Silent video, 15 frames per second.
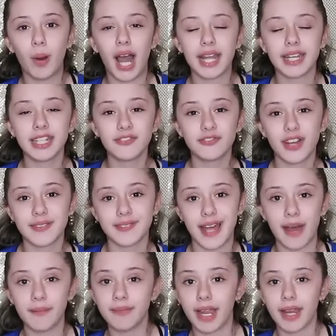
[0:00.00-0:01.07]
but I didn't find
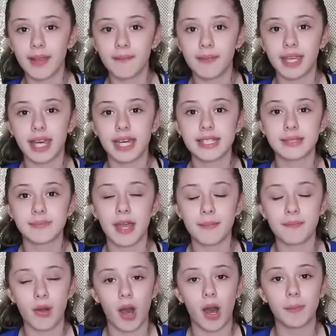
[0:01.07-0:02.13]
that many because my
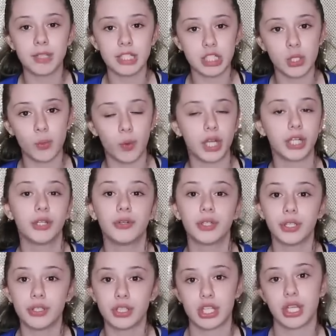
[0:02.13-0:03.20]
mom is the one who
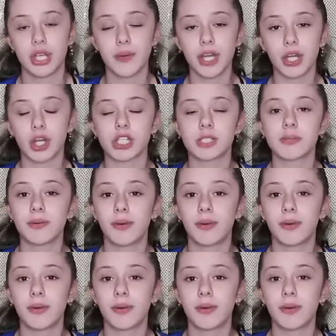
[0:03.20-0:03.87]
usually records me